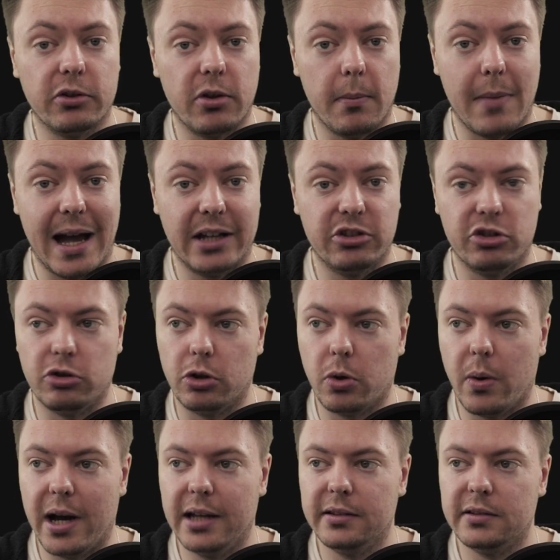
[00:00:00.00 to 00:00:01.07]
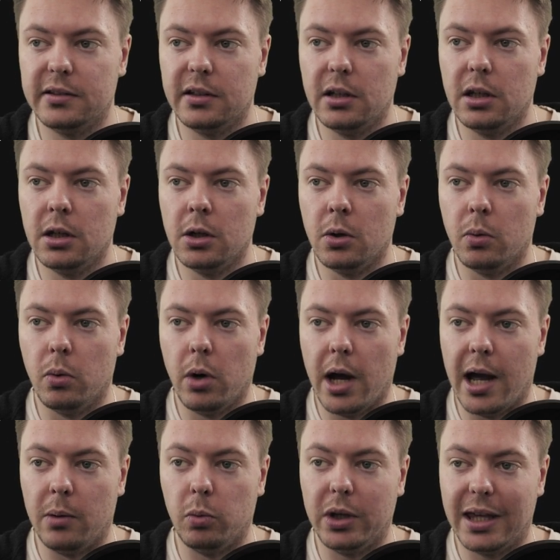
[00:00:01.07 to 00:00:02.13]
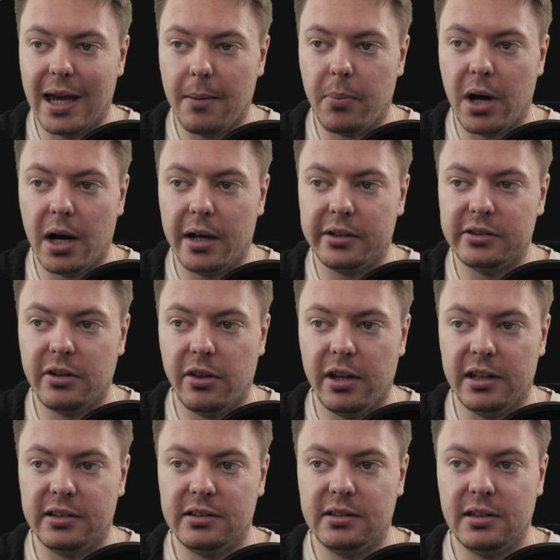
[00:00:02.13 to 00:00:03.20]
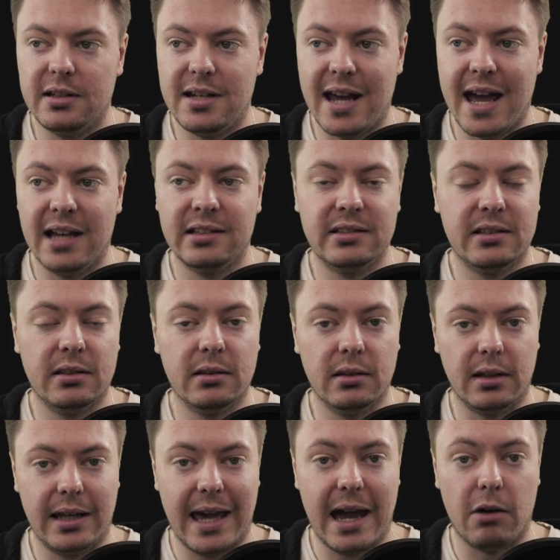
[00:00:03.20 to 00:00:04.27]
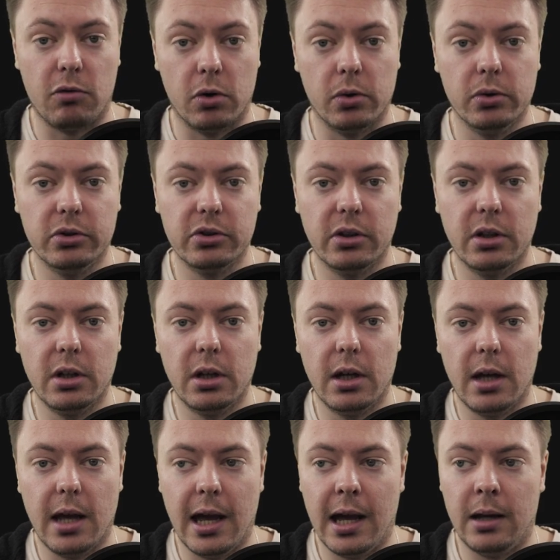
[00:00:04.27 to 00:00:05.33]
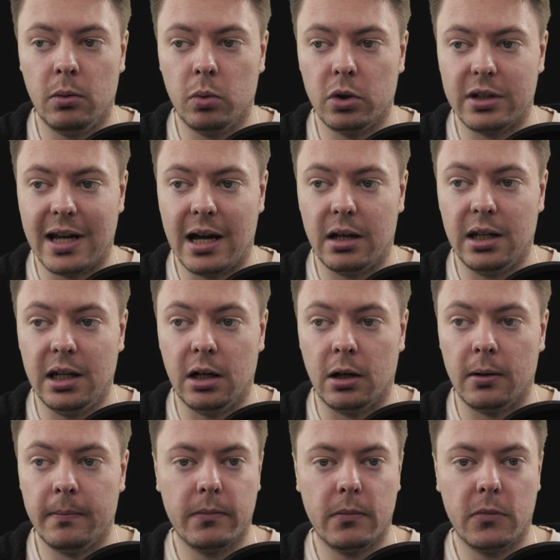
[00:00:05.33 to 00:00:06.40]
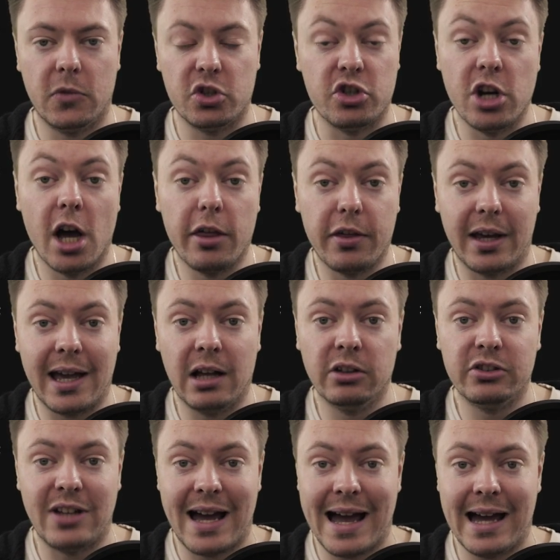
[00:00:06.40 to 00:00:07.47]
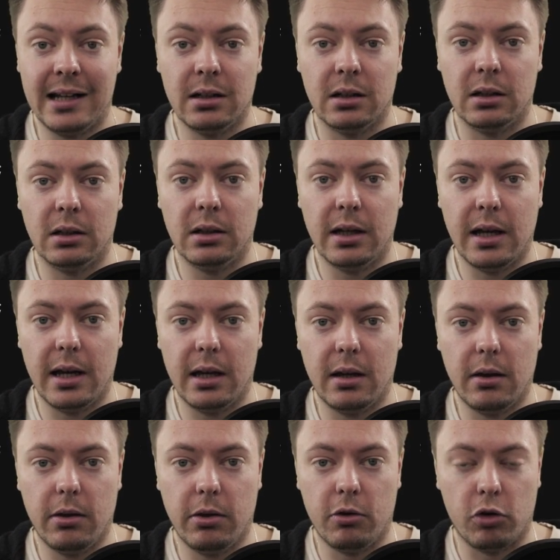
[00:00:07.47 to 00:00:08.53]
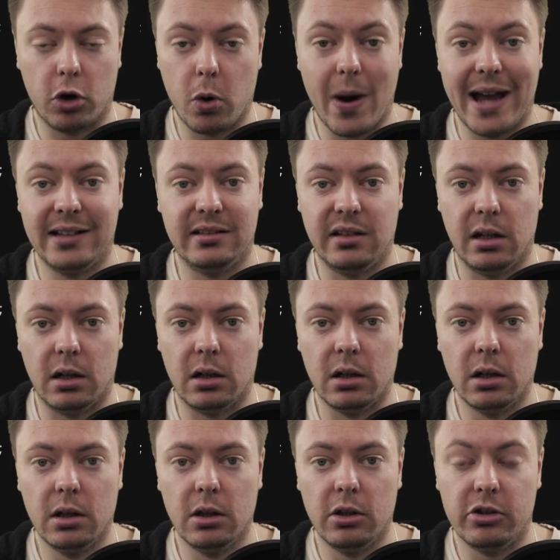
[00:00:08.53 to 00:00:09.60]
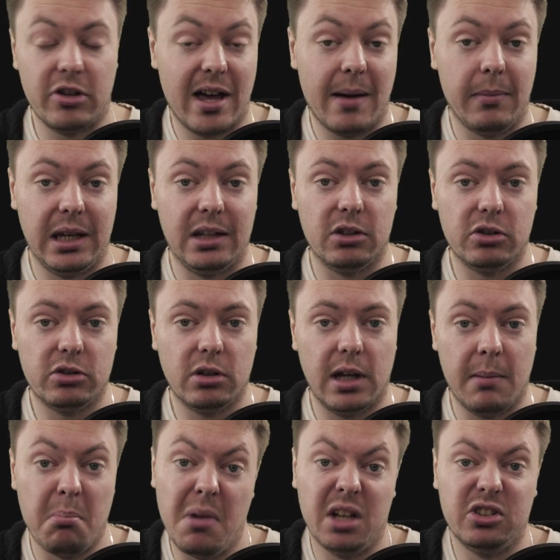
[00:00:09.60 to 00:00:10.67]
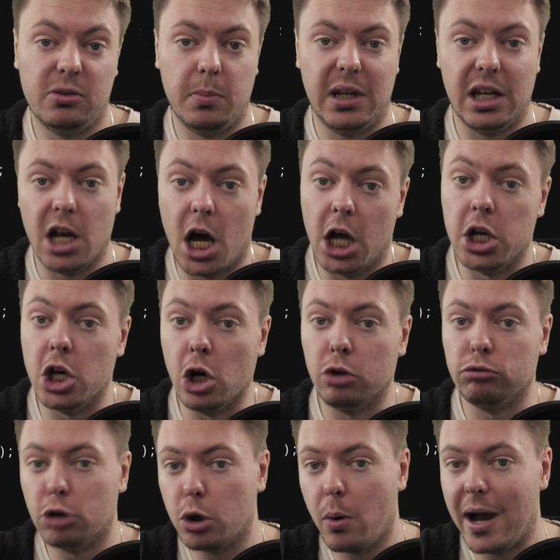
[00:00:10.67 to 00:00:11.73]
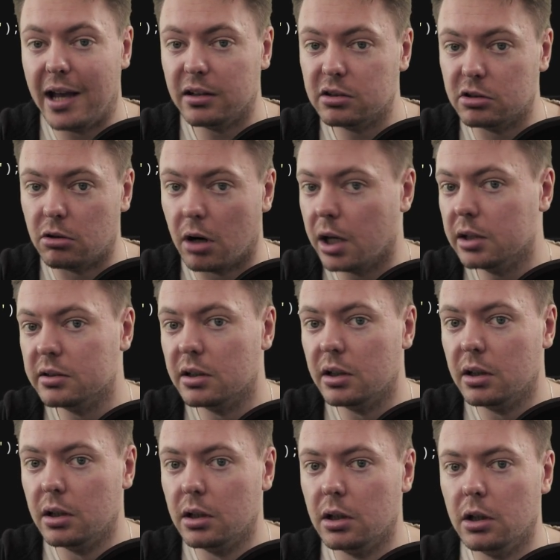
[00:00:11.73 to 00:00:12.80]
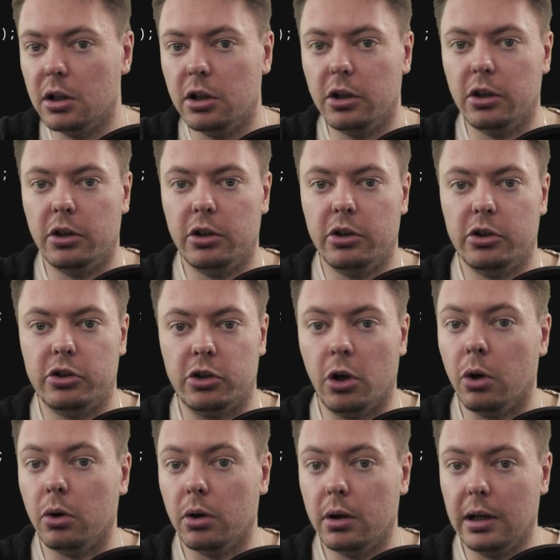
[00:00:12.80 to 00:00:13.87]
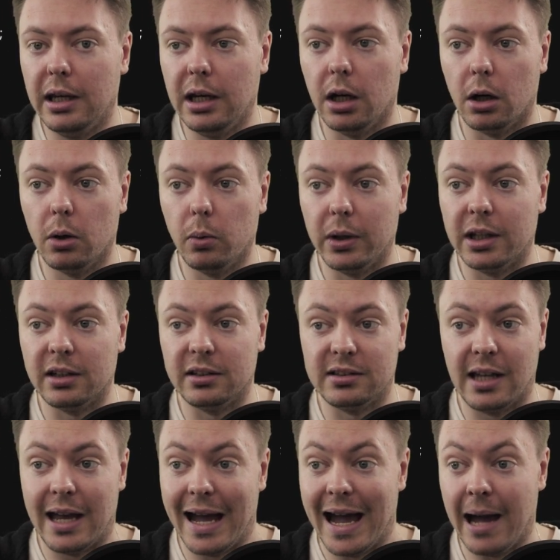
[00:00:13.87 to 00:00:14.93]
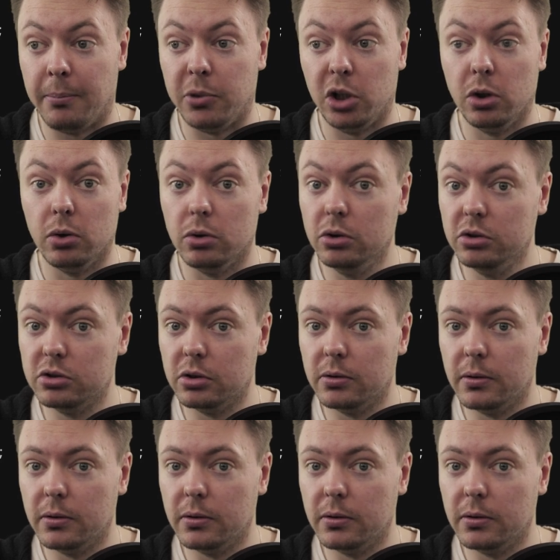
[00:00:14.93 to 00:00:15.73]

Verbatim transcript: that match the request and we get past this test get route and we're down here. There's nothing else to handle the request here. So that means it must be an unknown request, right? So here we could say app use,